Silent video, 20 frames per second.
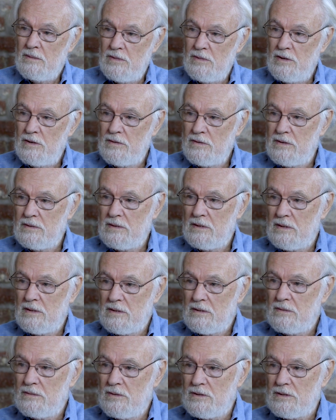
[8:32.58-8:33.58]
moved
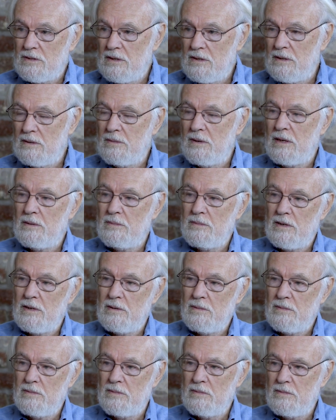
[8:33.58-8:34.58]
towards a
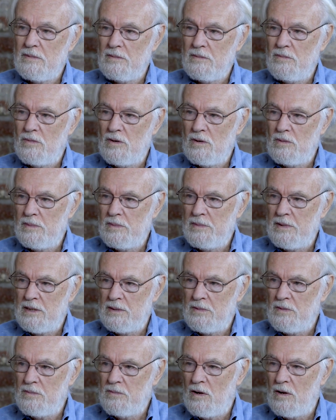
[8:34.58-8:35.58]
more
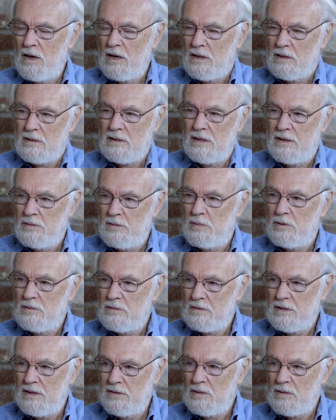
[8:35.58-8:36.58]
minimum
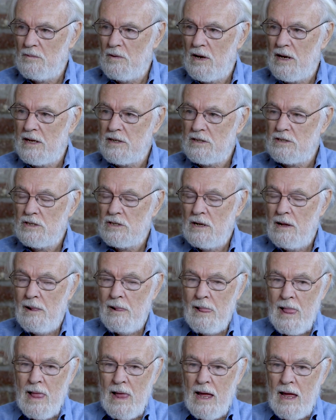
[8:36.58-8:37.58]
living wage.
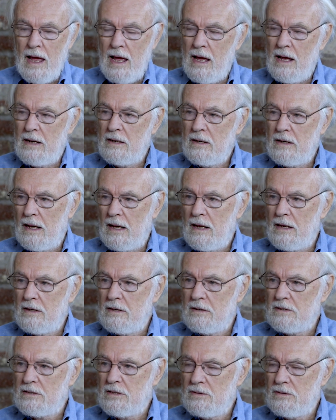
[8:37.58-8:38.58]

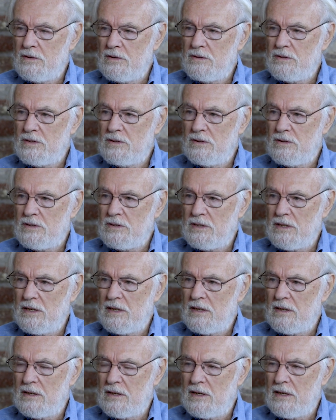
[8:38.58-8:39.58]
And so you're
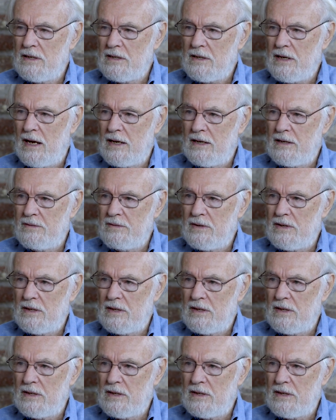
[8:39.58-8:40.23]
seeing a kind of